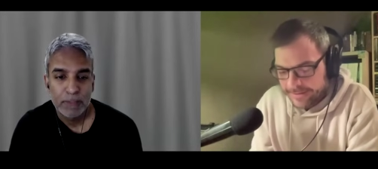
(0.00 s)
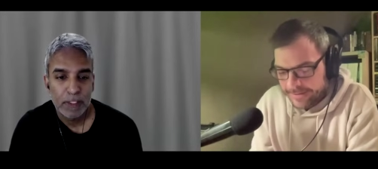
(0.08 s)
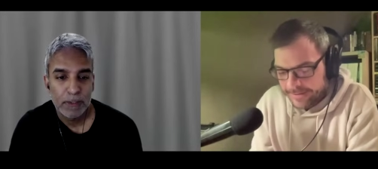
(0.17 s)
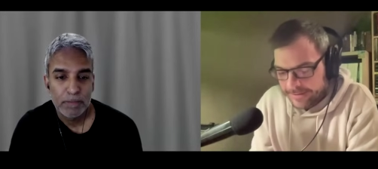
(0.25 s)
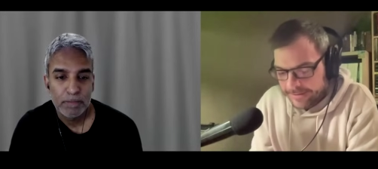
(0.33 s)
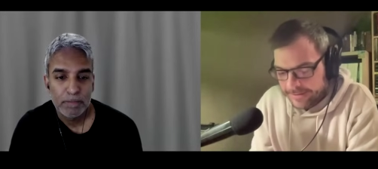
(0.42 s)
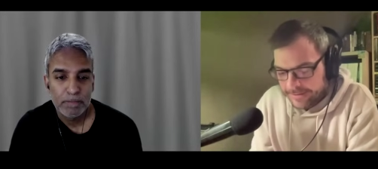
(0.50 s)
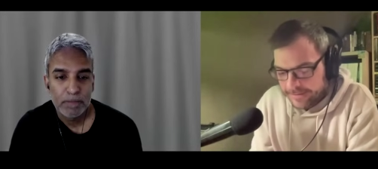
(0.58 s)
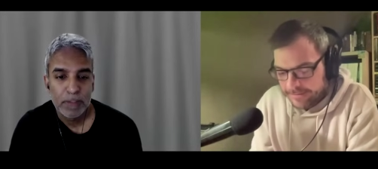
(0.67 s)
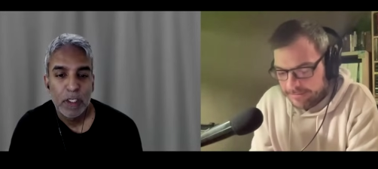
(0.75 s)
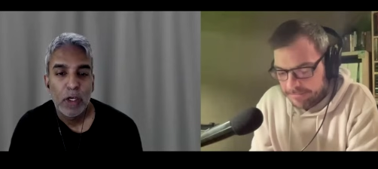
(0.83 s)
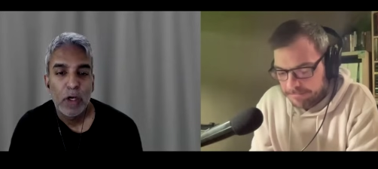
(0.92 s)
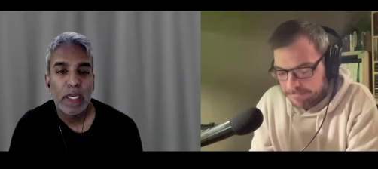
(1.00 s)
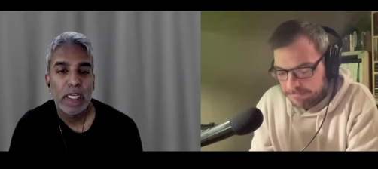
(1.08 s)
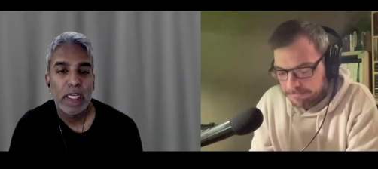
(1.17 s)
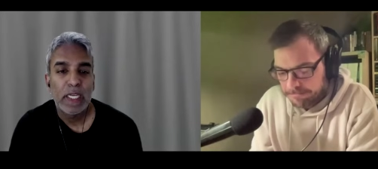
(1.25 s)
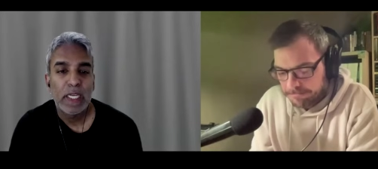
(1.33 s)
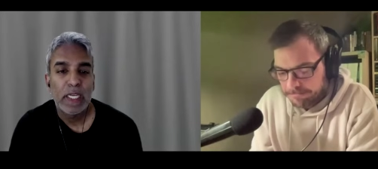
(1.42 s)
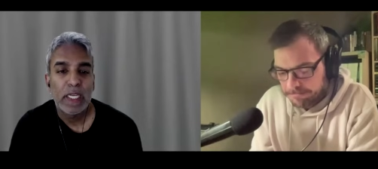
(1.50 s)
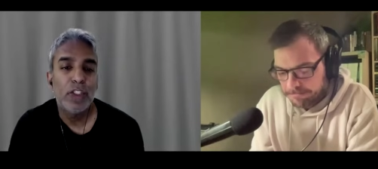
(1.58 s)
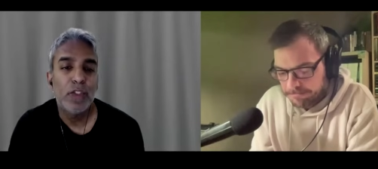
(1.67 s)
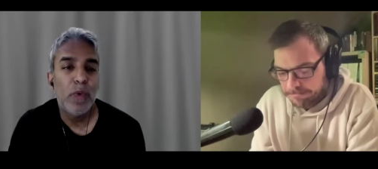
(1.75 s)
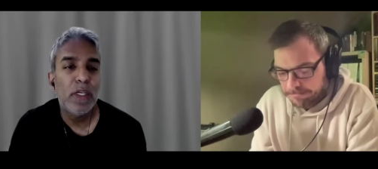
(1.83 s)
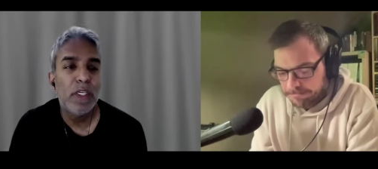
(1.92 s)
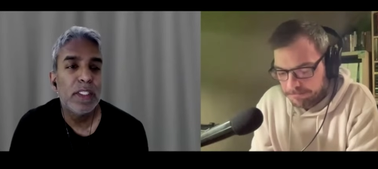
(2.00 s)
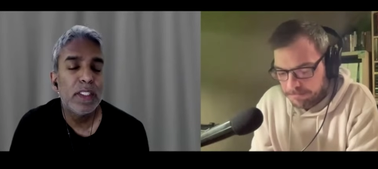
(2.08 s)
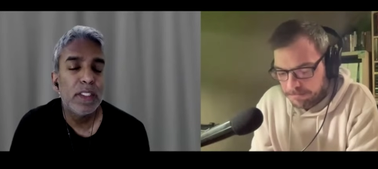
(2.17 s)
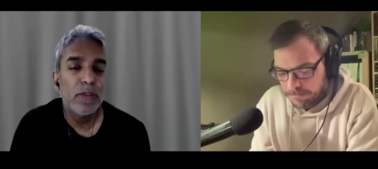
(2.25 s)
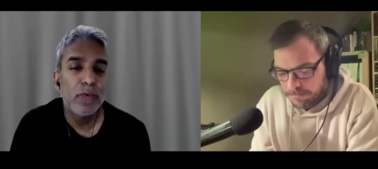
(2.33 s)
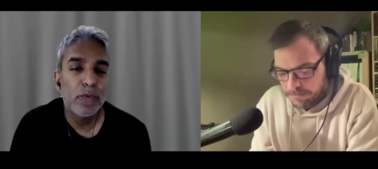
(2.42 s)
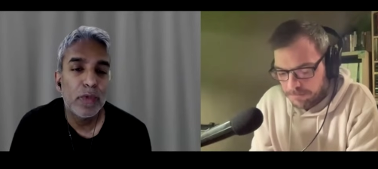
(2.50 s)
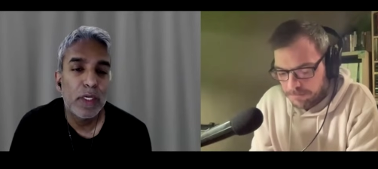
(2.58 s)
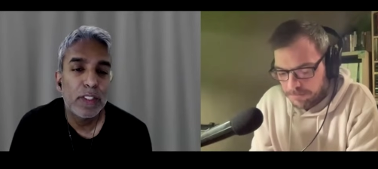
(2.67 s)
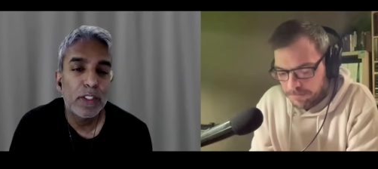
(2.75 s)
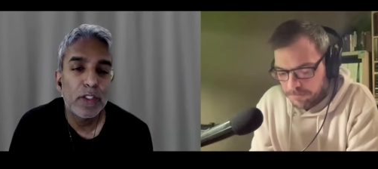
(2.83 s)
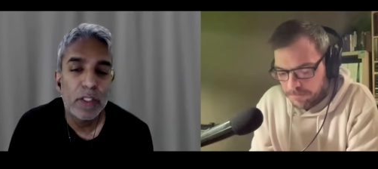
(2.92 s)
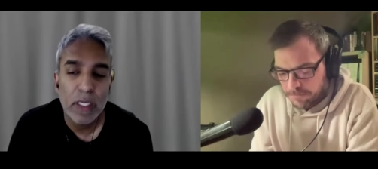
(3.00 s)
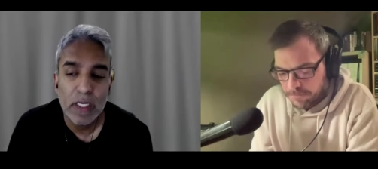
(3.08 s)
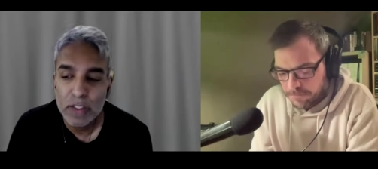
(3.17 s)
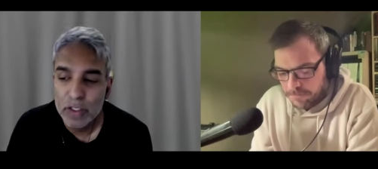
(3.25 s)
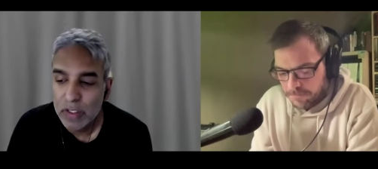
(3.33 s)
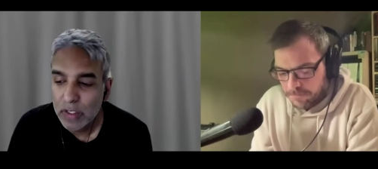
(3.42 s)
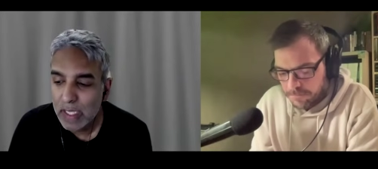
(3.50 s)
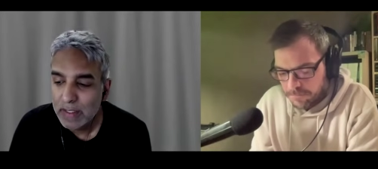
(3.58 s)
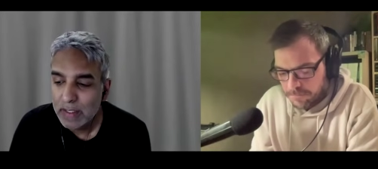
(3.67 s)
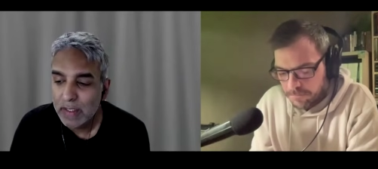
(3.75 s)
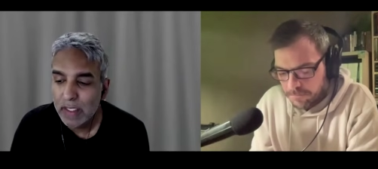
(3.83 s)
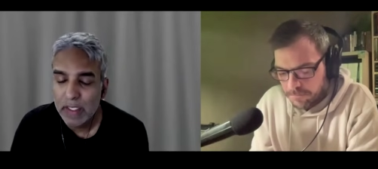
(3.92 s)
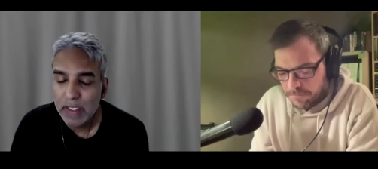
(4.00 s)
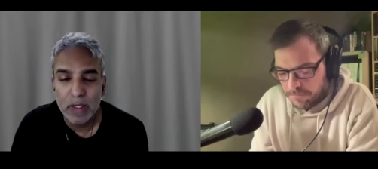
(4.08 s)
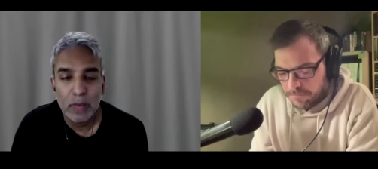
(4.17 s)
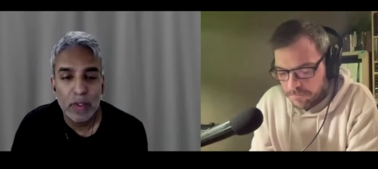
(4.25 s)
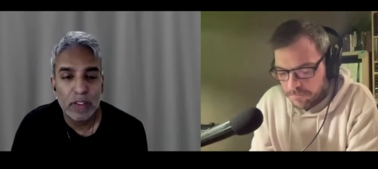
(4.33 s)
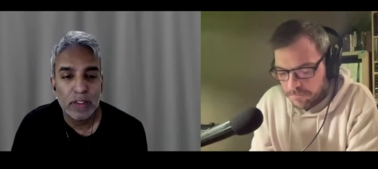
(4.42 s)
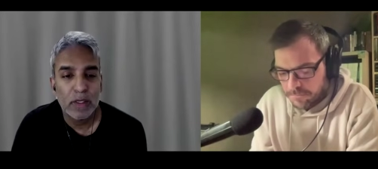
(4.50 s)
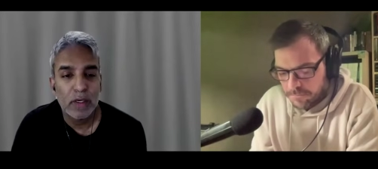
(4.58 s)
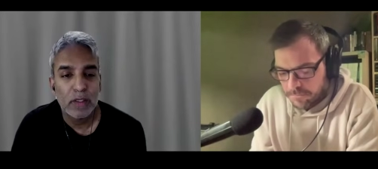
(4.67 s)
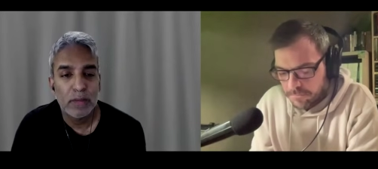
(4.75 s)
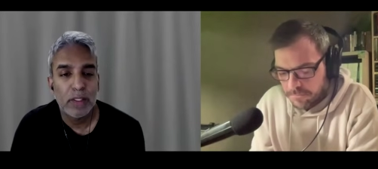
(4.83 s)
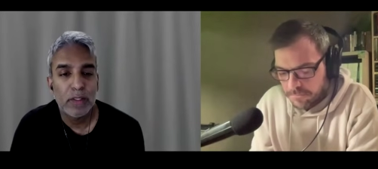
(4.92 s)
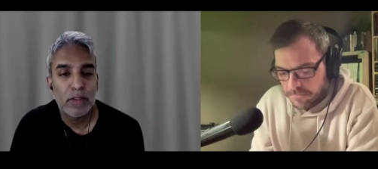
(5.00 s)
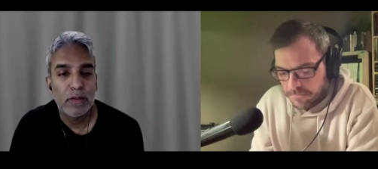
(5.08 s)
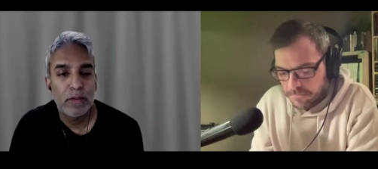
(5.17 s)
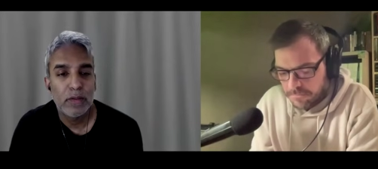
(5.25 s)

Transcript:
Speaker 1: Yeah. Okay. So I just wanted to, I just, I just the last thing I kind of wanted to talk about